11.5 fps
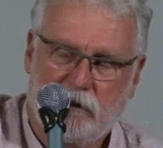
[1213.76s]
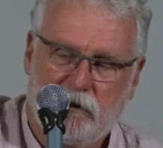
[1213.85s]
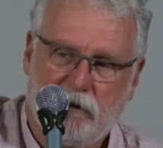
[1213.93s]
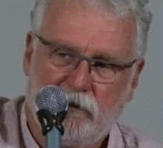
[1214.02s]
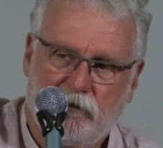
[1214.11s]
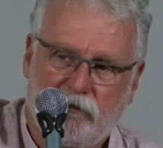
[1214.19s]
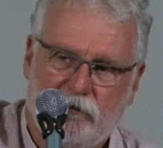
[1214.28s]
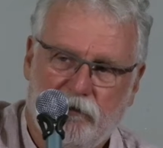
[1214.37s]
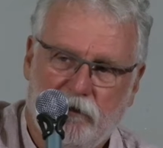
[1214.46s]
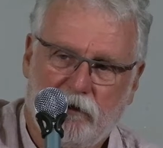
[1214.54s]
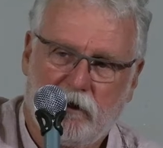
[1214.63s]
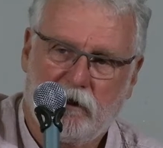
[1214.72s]
dealers
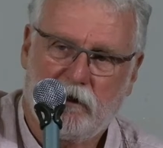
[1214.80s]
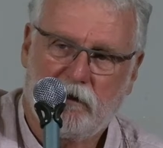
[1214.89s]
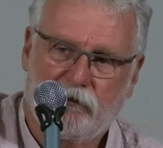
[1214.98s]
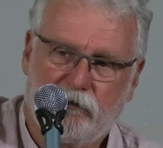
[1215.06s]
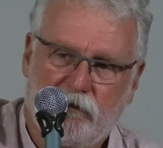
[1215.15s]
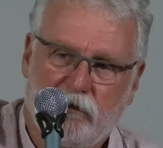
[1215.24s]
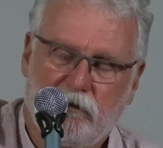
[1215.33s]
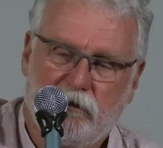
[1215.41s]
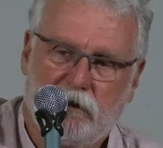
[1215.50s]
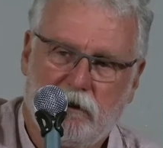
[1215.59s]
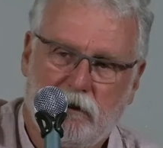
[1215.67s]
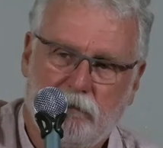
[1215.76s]
phoning our house, threatening to
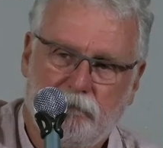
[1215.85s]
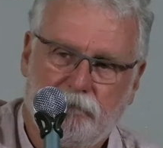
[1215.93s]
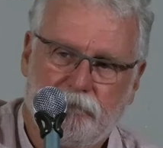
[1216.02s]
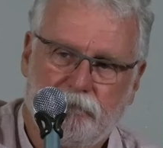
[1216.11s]
kill him.